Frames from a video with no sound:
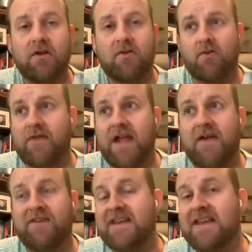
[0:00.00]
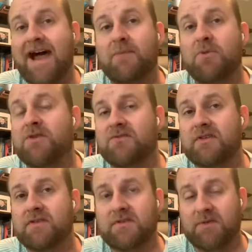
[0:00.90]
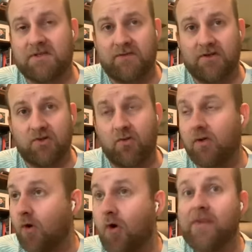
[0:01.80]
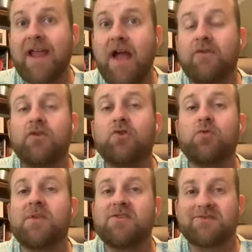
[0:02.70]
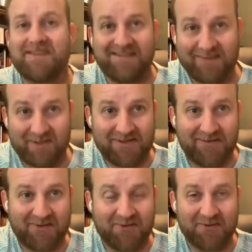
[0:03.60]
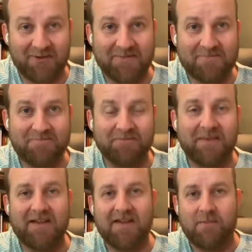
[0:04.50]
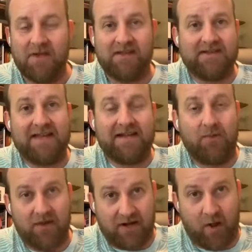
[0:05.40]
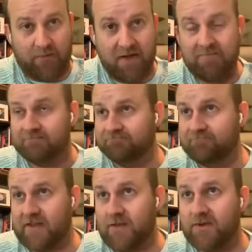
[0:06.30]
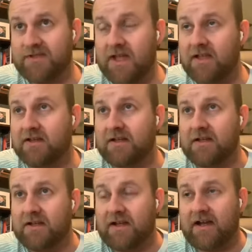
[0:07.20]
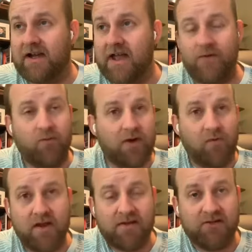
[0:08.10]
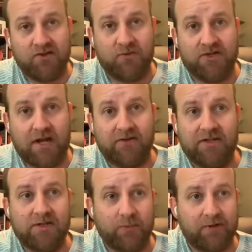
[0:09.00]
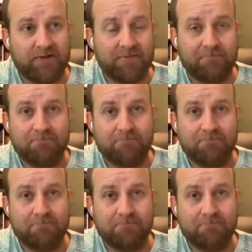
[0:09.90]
or they have to not be using this specific tool, or they have to be using this specific tool, because that's how we can help them. And then we say, and then what I want you to do is reach out to each person.